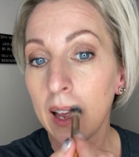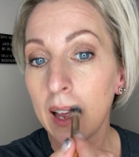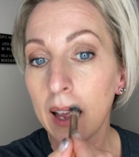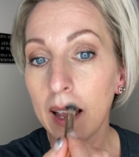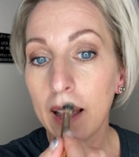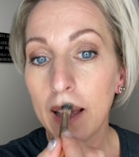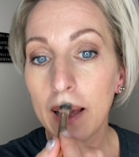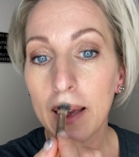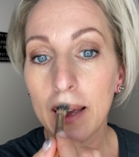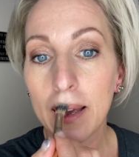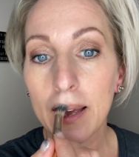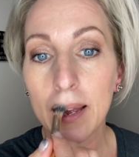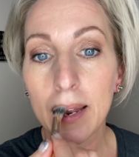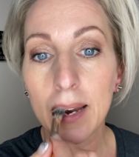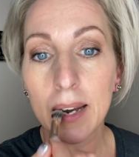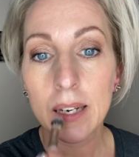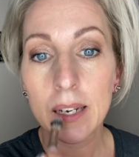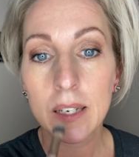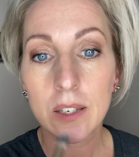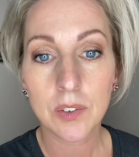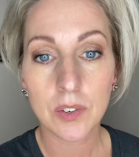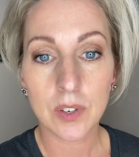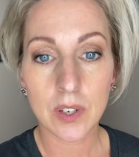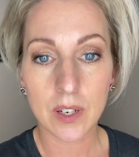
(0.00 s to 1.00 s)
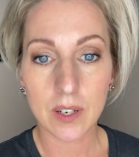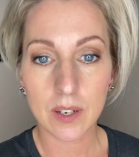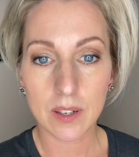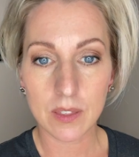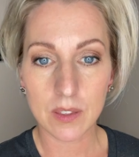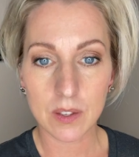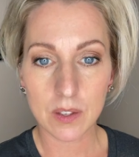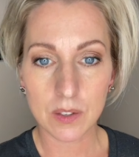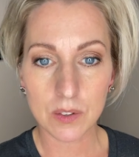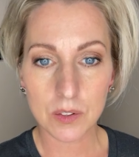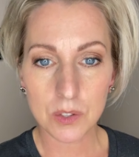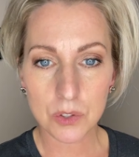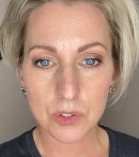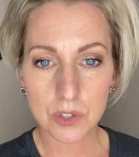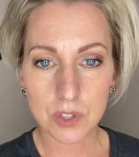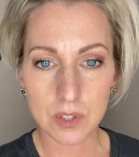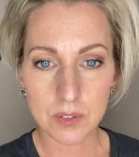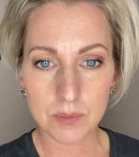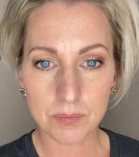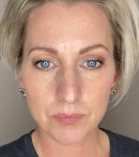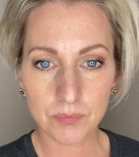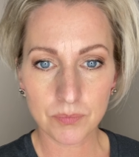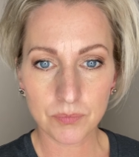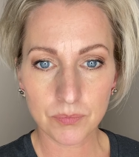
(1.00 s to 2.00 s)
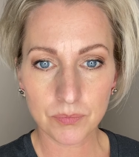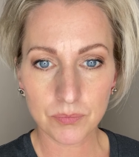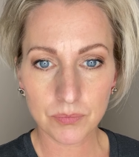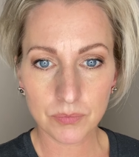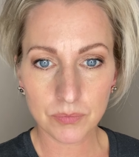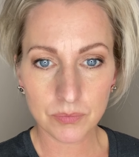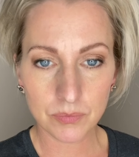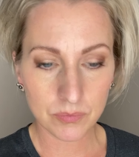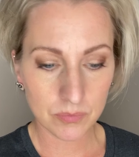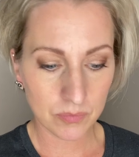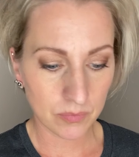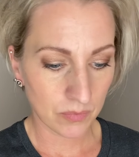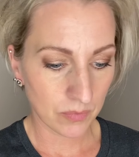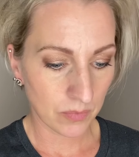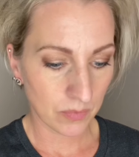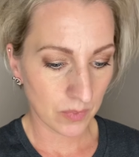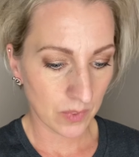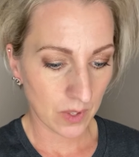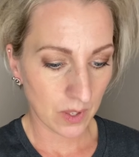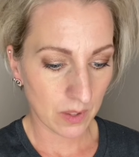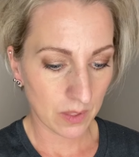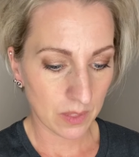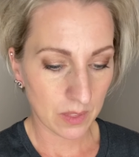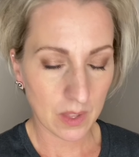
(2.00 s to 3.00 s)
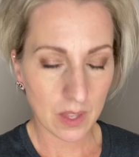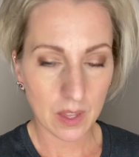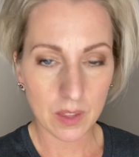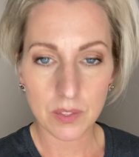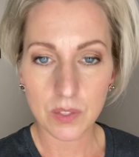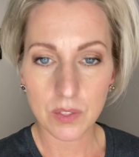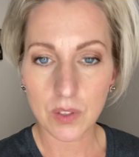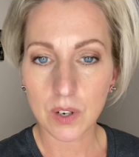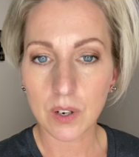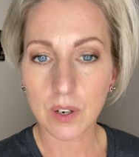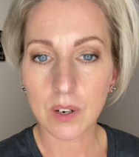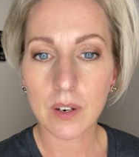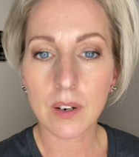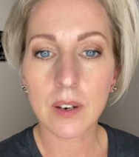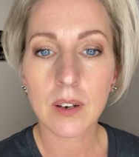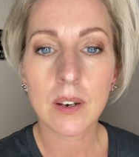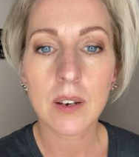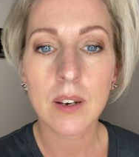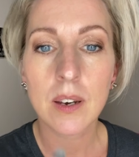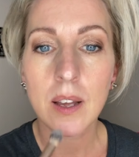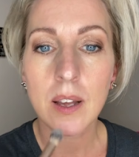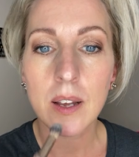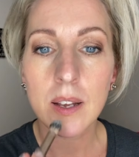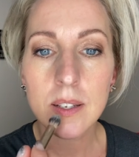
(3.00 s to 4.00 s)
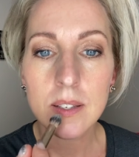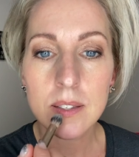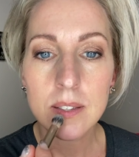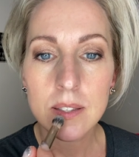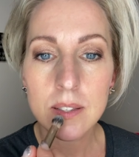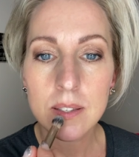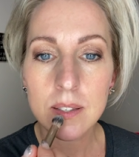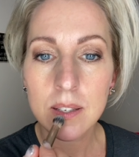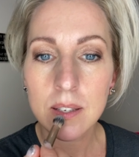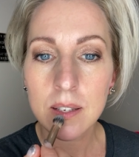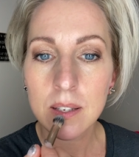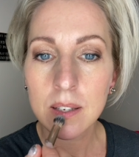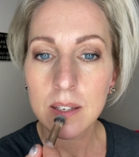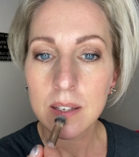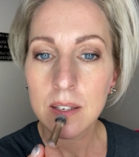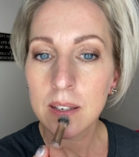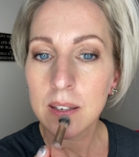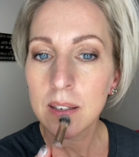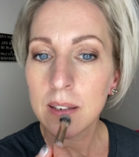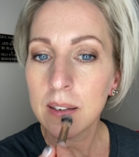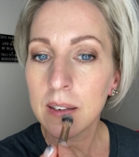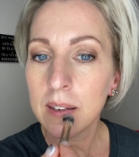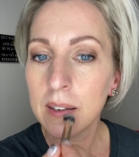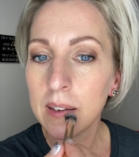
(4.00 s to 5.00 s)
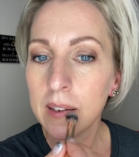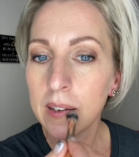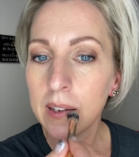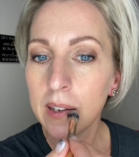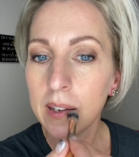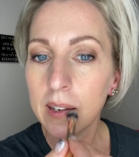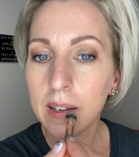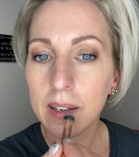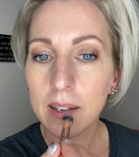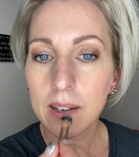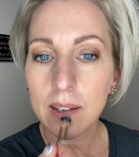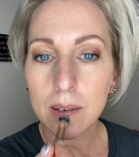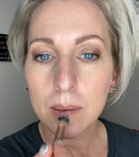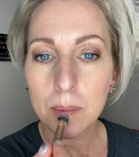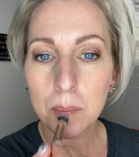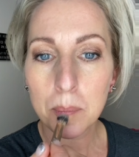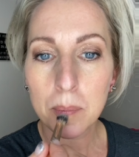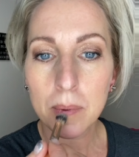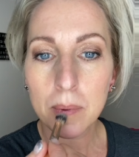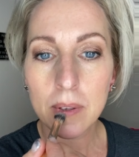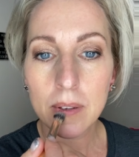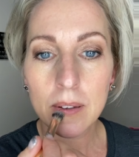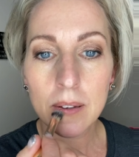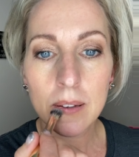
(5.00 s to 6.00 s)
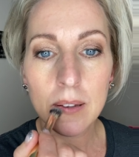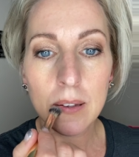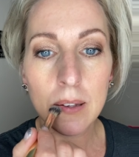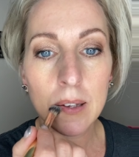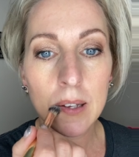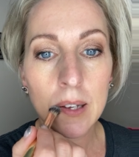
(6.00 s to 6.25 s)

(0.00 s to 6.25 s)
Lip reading: and creating the illusion that they're nice and big